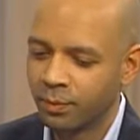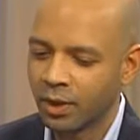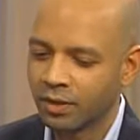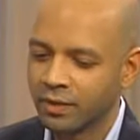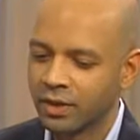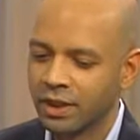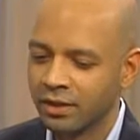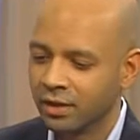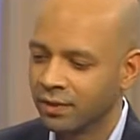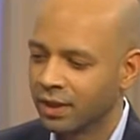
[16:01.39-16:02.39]
part of our
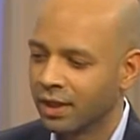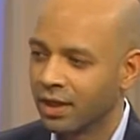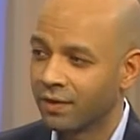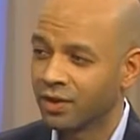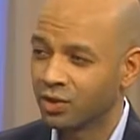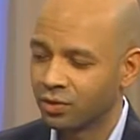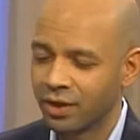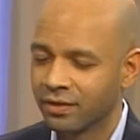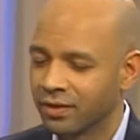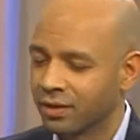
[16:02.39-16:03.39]
daily living, and having
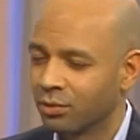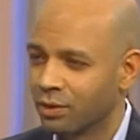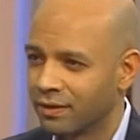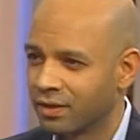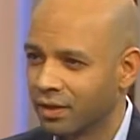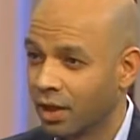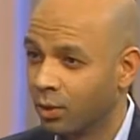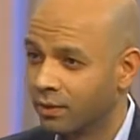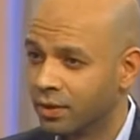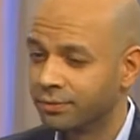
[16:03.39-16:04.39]
strength is a great thing.
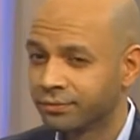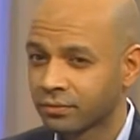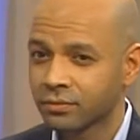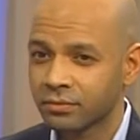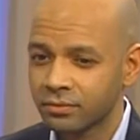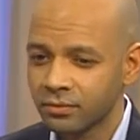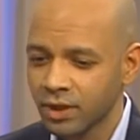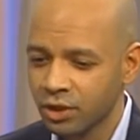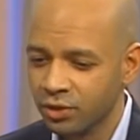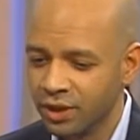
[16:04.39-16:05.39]
However,
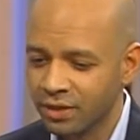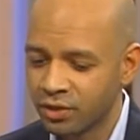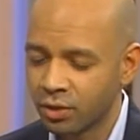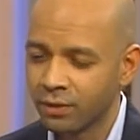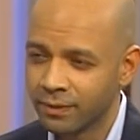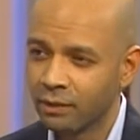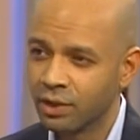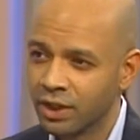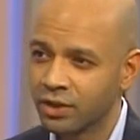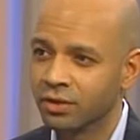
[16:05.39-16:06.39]
you need a strong
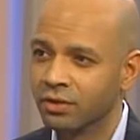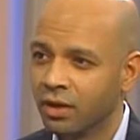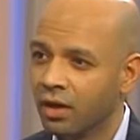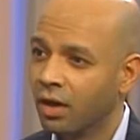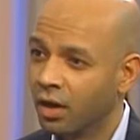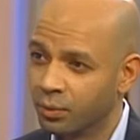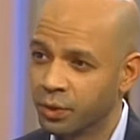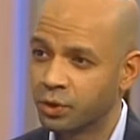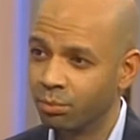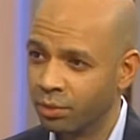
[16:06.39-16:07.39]
foundation on
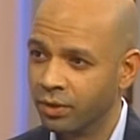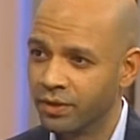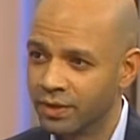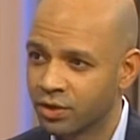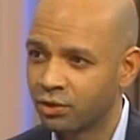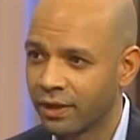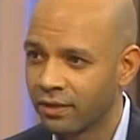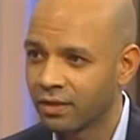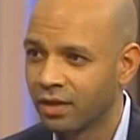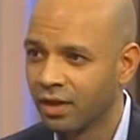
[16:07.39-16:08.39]
which to build this
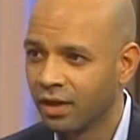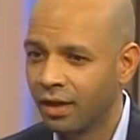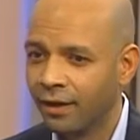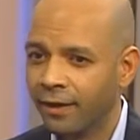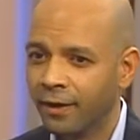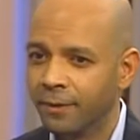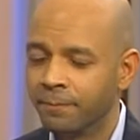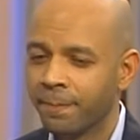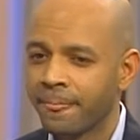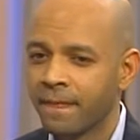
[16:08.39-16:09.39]
strength.
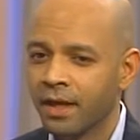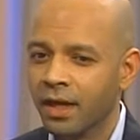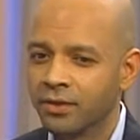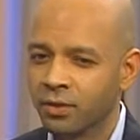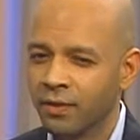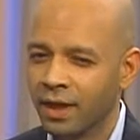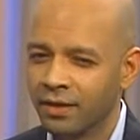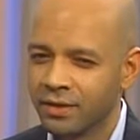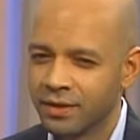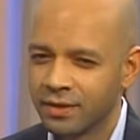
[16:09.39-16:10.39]
And so
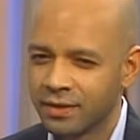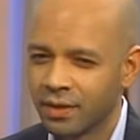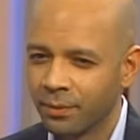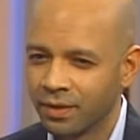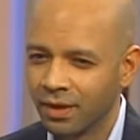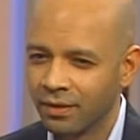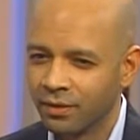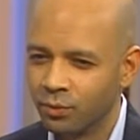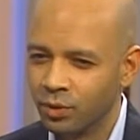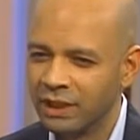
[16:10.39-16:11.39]
that is something that
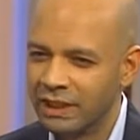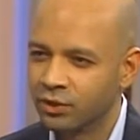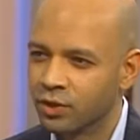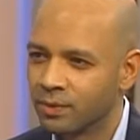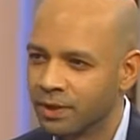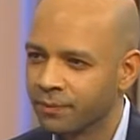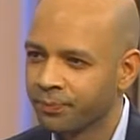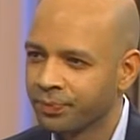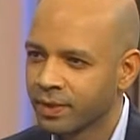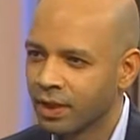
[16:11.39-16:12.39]
really interests me,
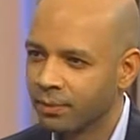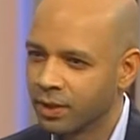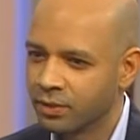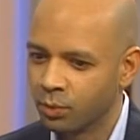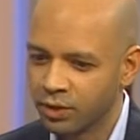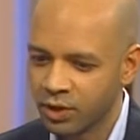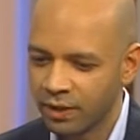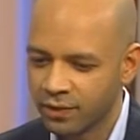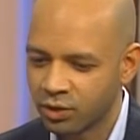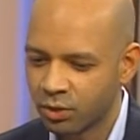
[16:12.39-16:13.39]
because once you
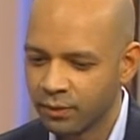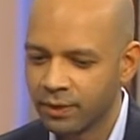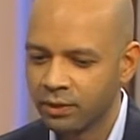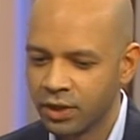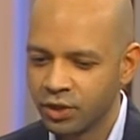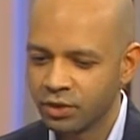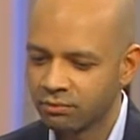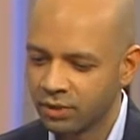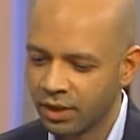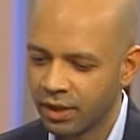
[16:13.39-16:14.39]
have a strong
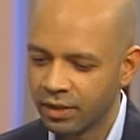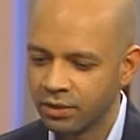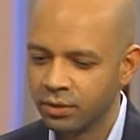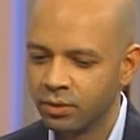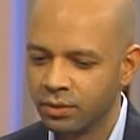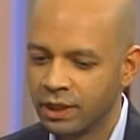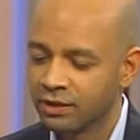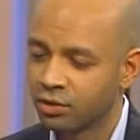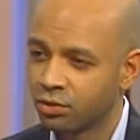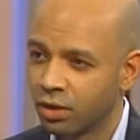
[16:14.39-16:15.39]
foundation and you
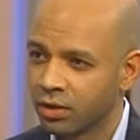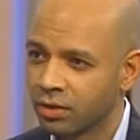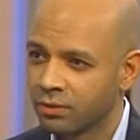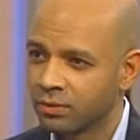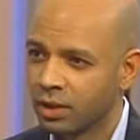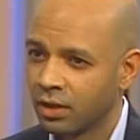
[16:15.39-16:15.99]
get stronger